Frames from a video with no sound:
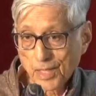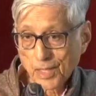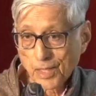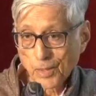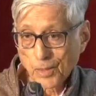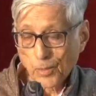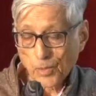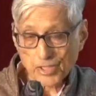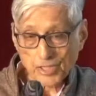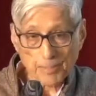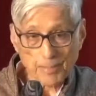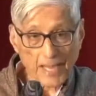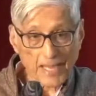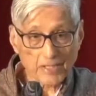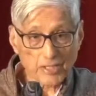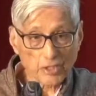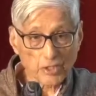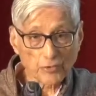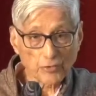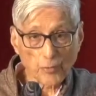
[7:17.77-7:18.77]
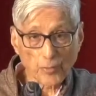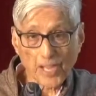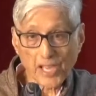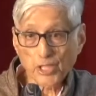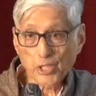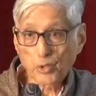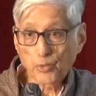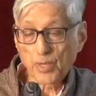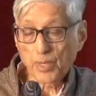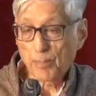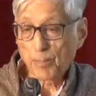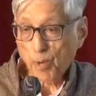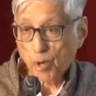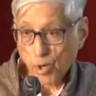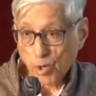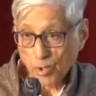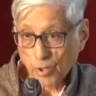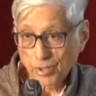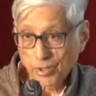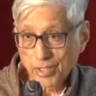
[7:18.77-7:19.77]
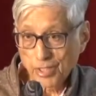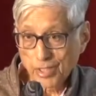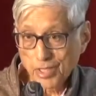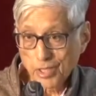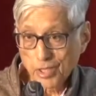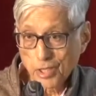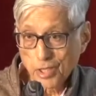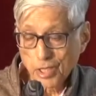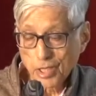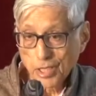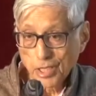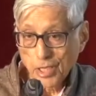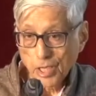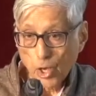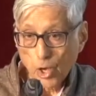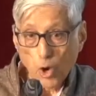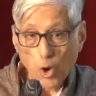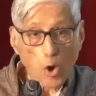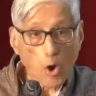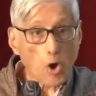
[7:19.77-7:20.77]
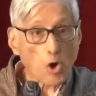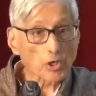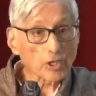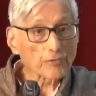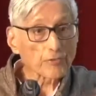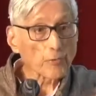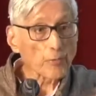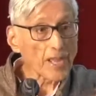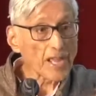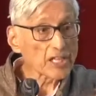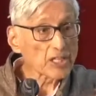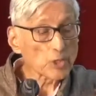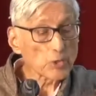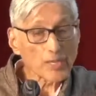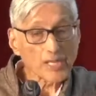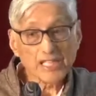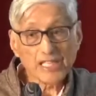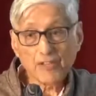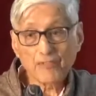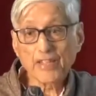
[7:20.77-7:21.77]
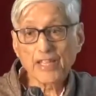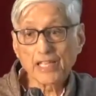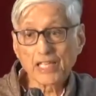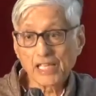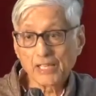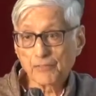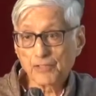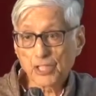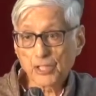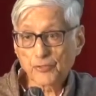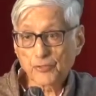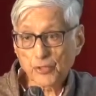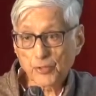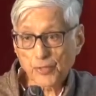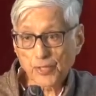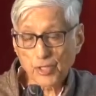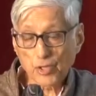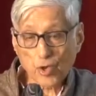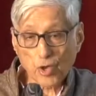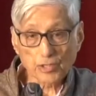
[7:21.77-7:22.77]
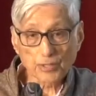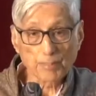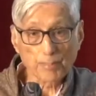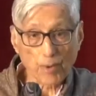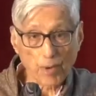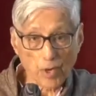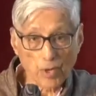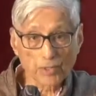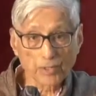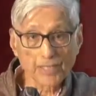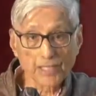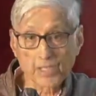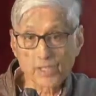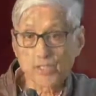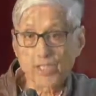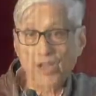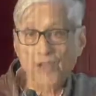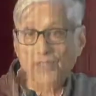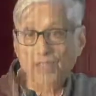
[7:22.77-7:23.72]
was a matter of where you were born or of where you were living. Even if you were not born in South